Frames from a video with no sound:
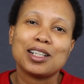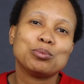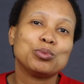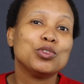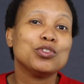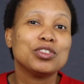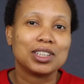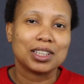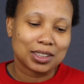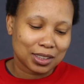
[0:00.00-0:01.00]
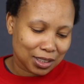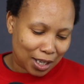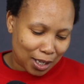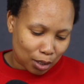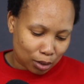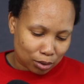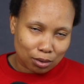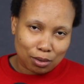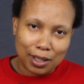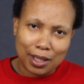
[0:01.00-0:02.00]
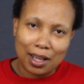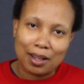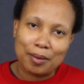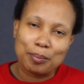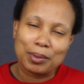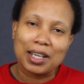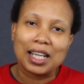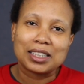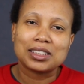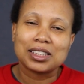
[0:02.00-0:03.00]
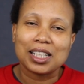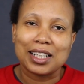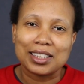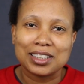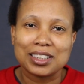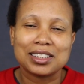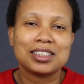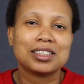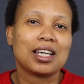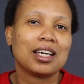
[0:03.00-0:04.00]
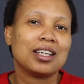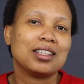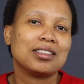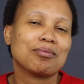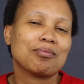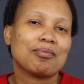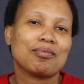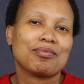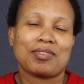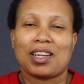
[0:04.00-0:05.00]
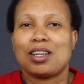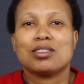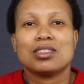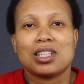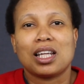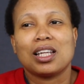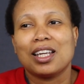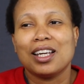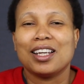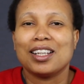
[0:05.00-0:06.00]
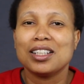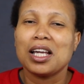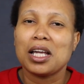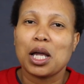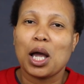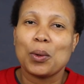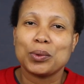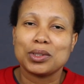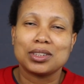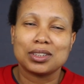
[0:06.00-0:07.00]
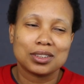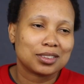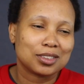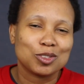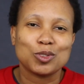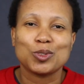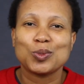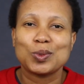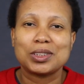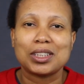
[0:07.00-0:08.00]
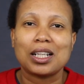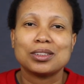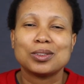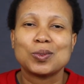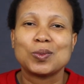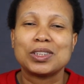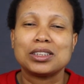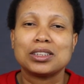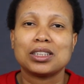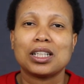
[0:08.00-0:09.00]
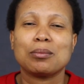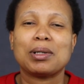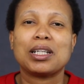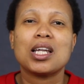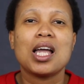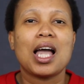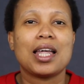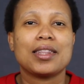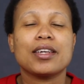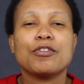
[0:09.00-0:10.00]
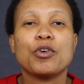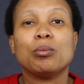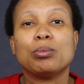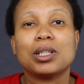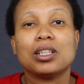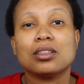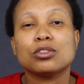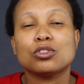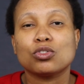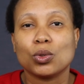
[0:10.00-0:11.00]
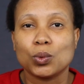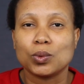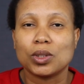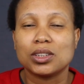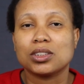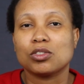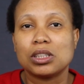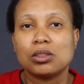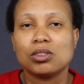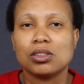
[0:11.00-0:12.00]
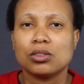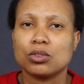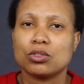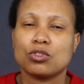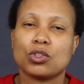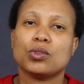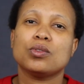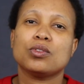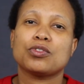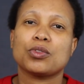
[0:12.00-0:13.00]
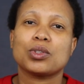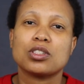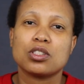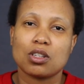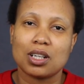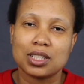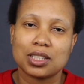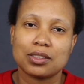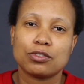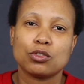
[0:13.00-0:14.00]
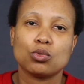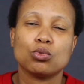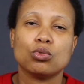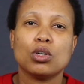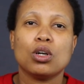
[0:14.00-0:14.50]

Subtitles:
moving it. So yeah, but I still like it, and I don't think I would, sell it or anything. But I think for a beginner's drone, it's a really, really good drone for a start if you